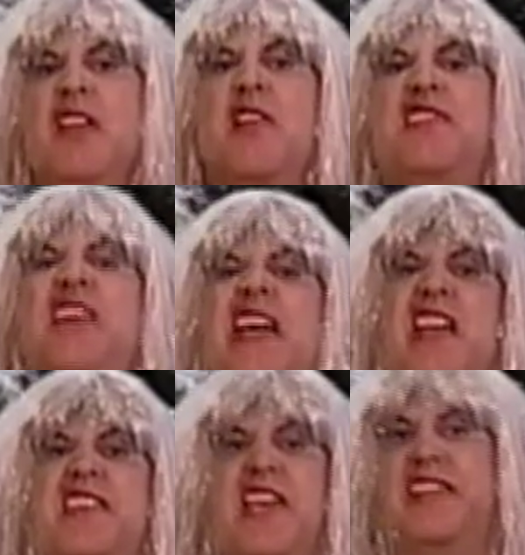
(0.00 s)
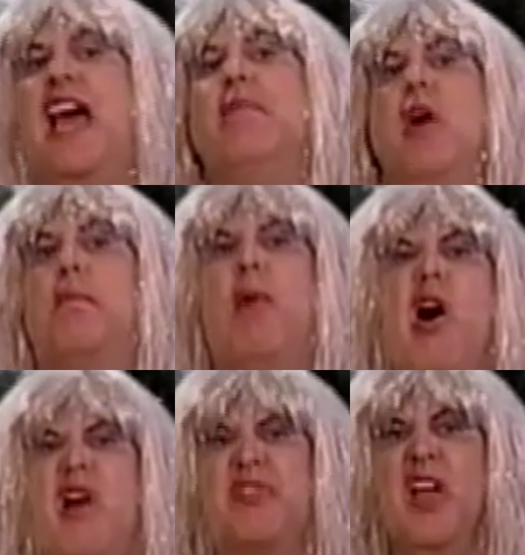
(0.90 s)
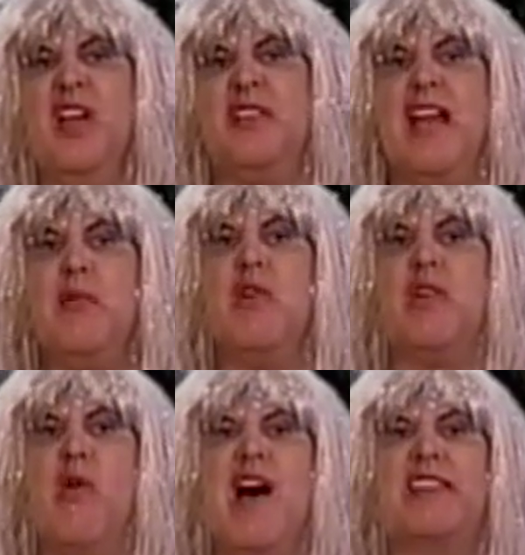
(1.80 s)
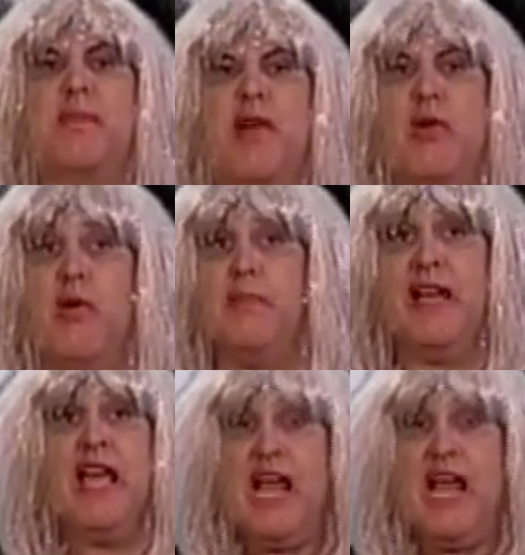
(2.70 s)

They're chicken shit, have no balls. So they won't go on Springer with me.